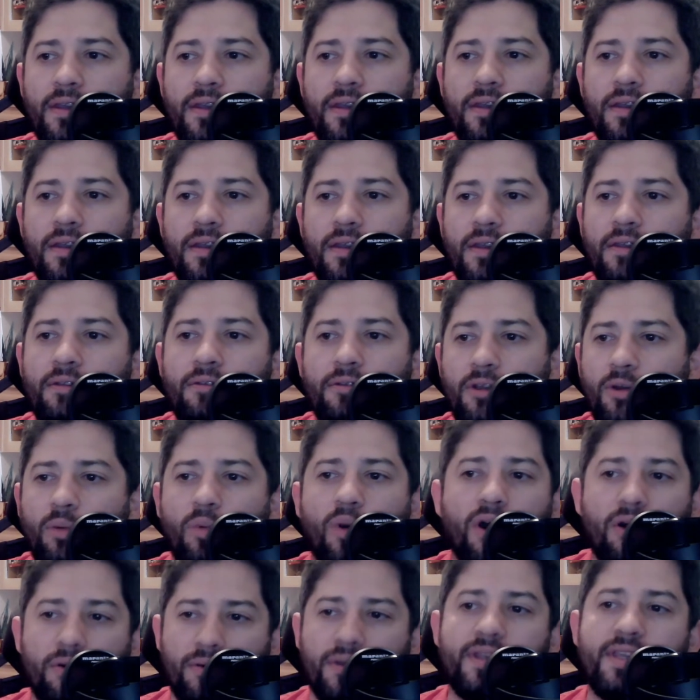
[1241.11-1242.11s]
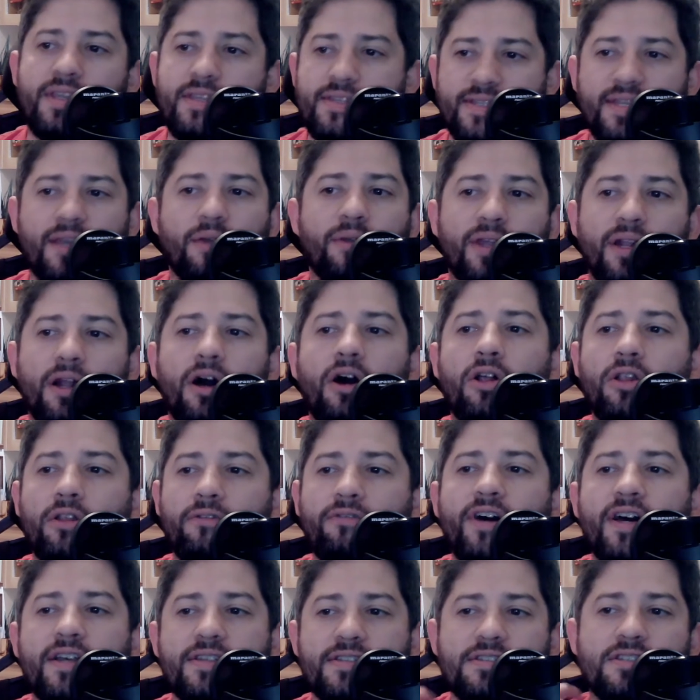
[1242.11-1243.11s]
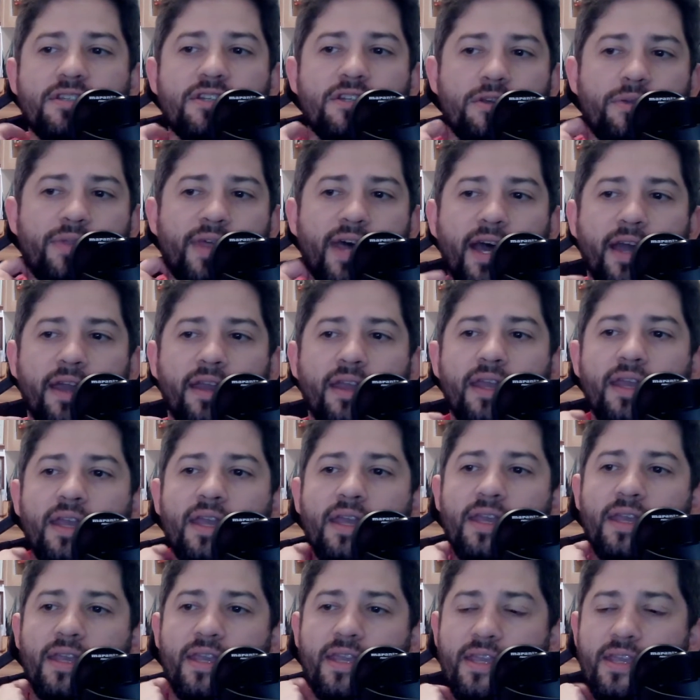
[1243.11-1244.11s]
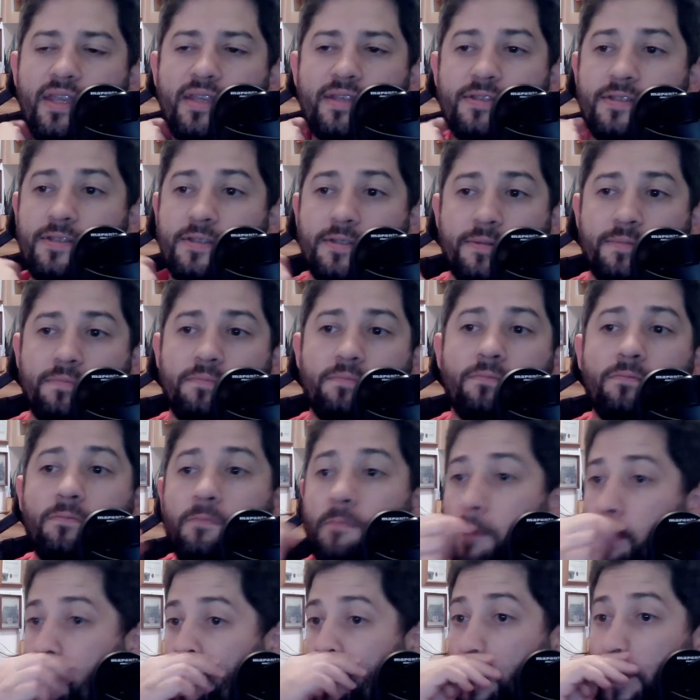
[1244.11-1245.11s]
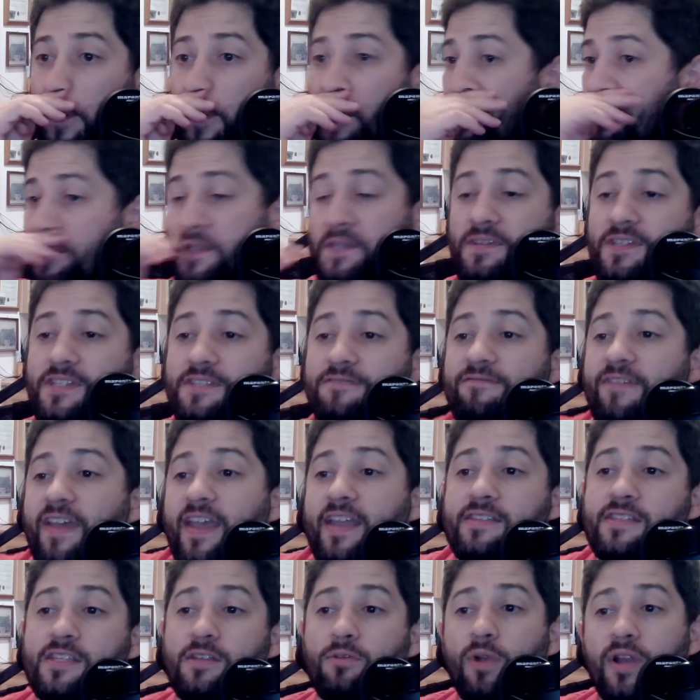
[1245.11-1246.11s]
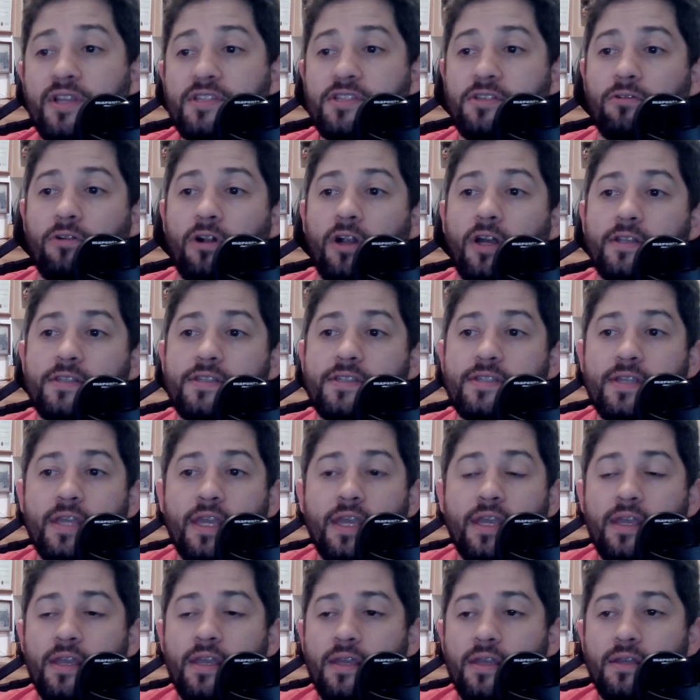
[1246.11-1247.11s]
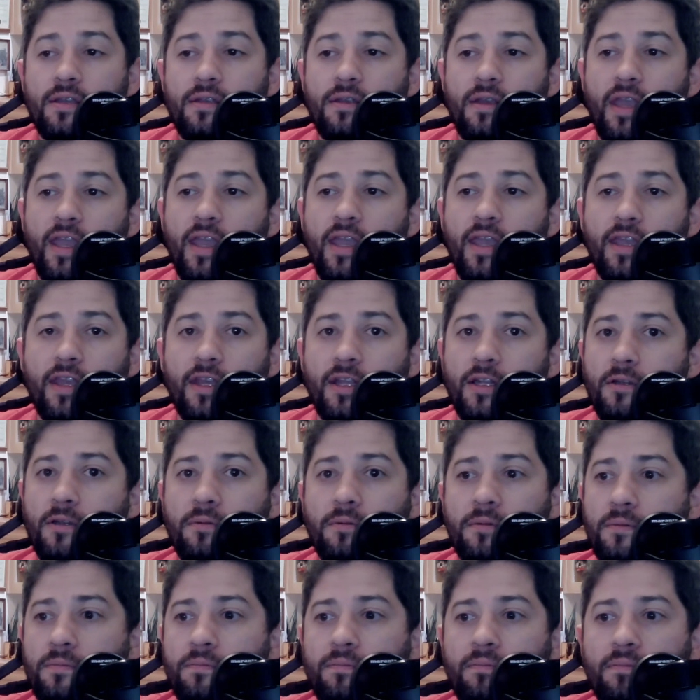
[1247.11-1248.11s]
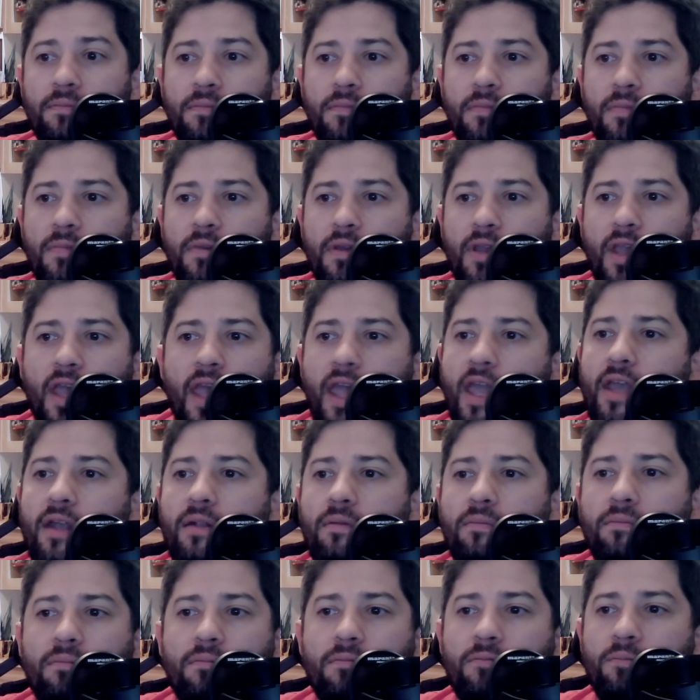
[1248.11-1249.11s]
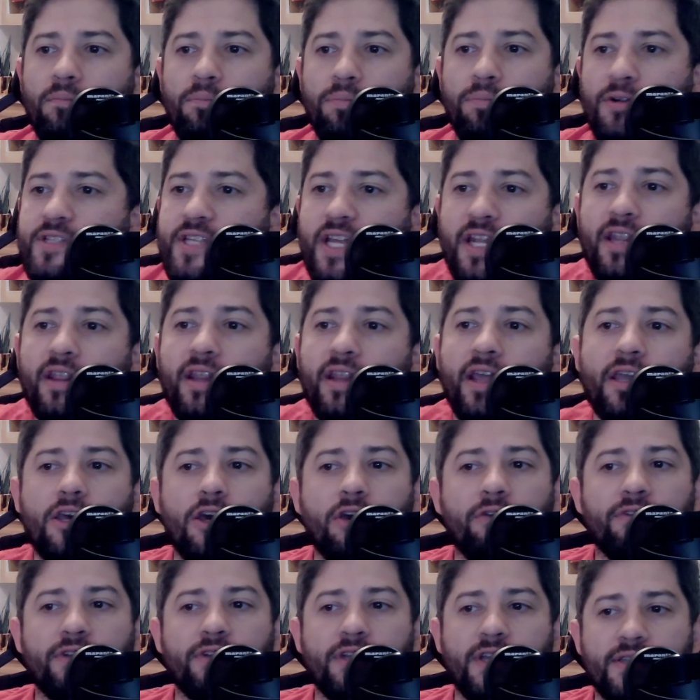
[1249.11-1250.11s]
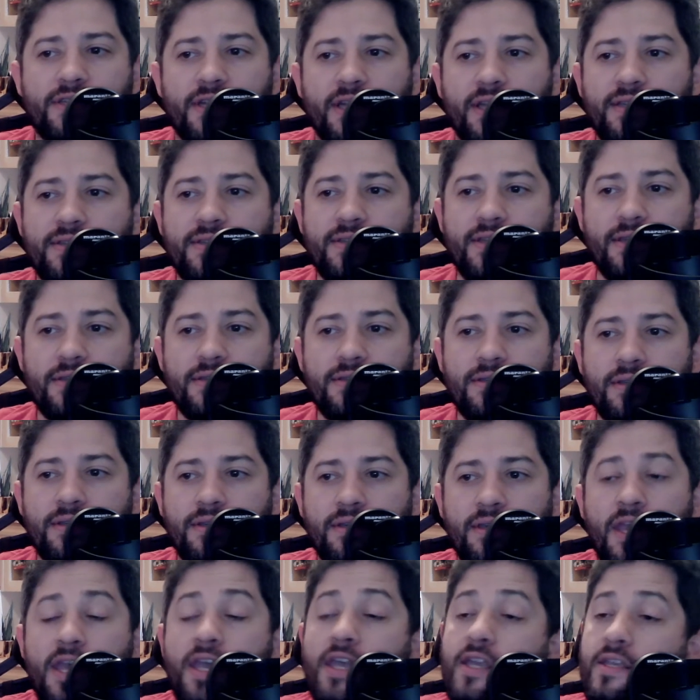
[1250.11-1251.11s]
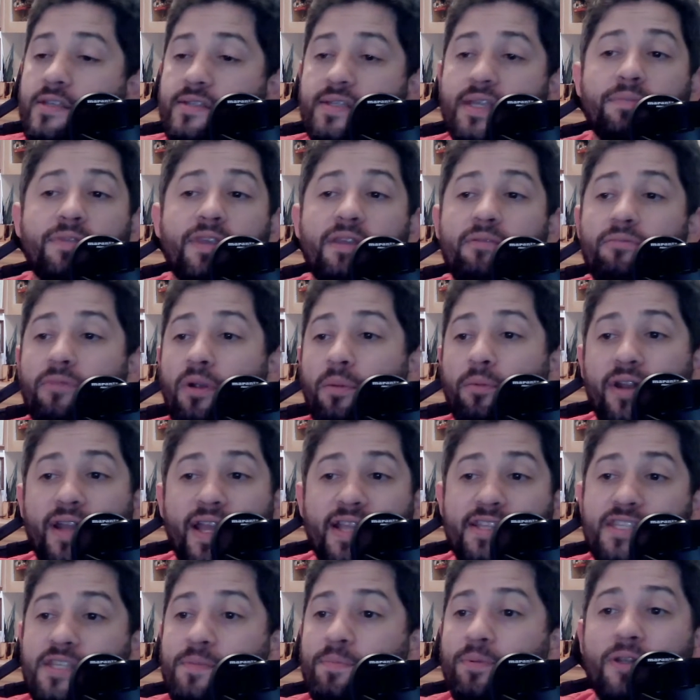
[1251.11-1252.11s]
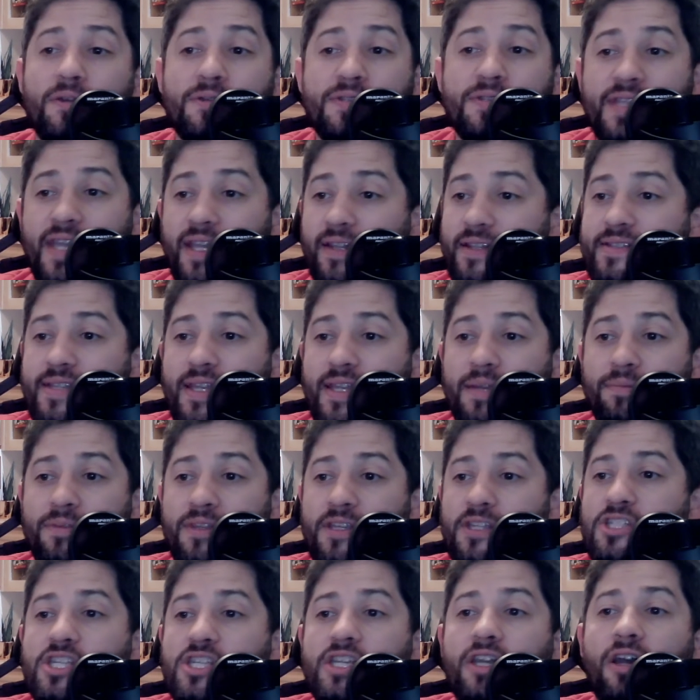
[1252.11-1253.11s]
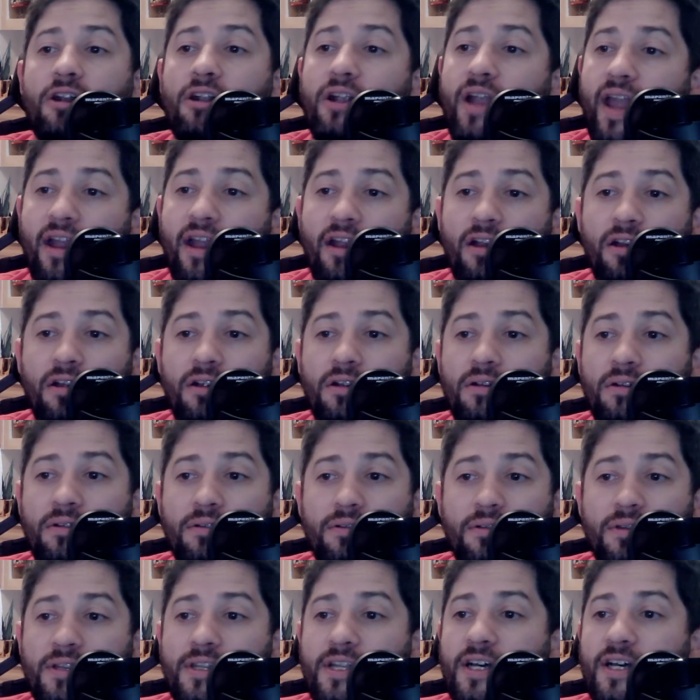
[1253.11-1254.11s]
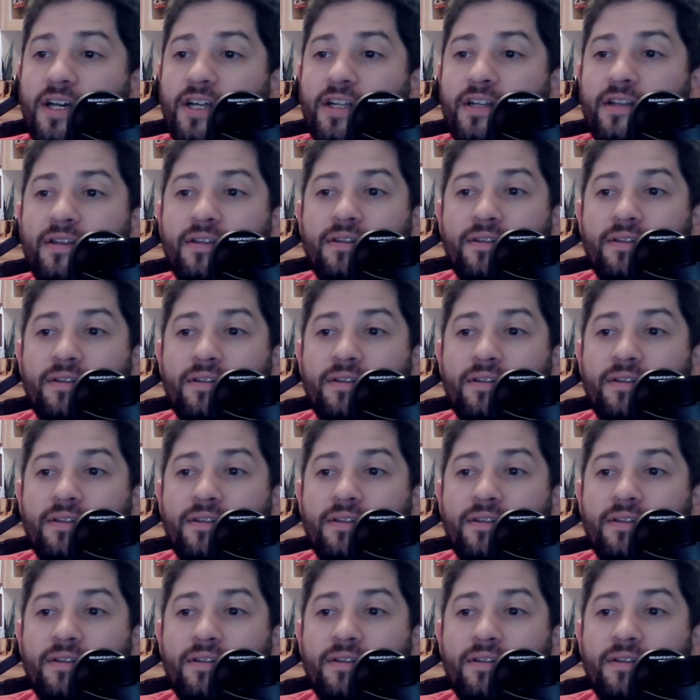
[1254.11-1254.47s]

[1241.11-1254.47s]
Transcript: you know, while he's telling all of us to do that, he's going to these fancy restaurants and and pretending that COVID doesn't exist. Same thing. Remember, Nancy Pelosi had the same thing. She got her hair done